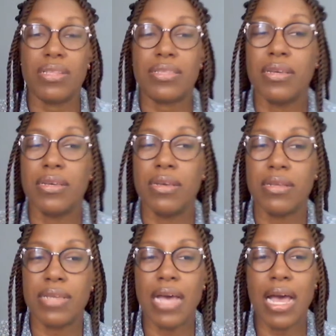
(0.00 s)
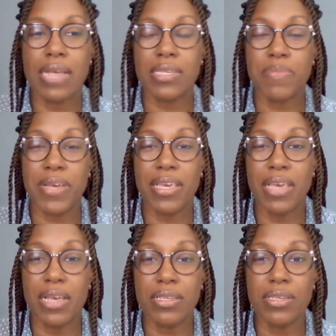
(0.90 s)
To that aspect,
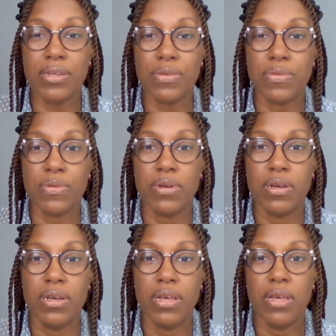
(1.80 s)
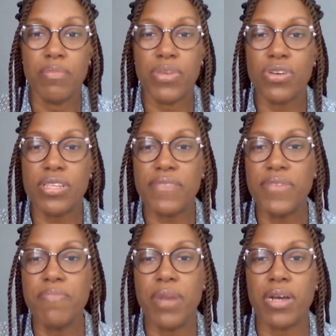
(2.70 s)
yes, because if
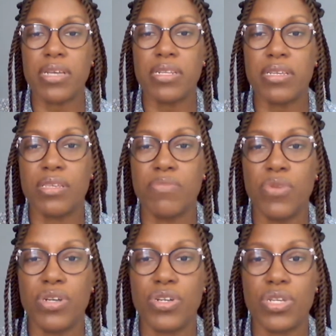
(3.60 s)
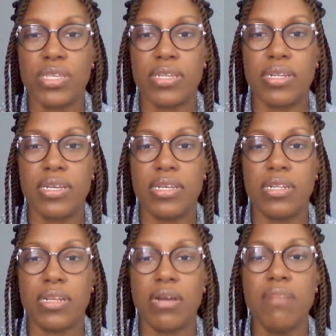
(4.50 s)
the market is more interested
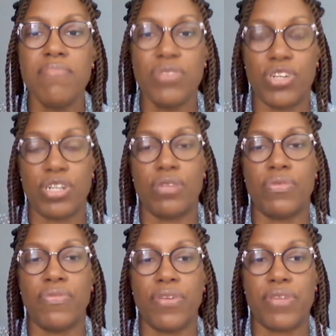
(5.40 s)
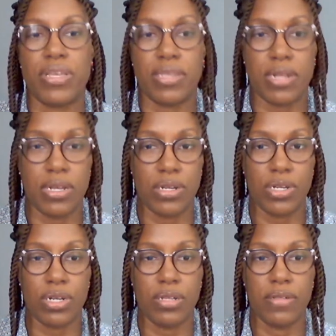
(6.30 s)
in commercial over
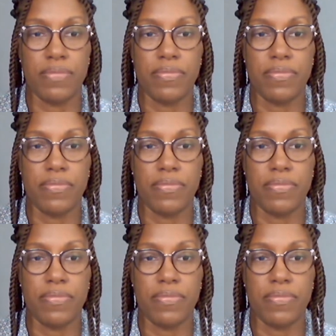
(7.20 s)
residential,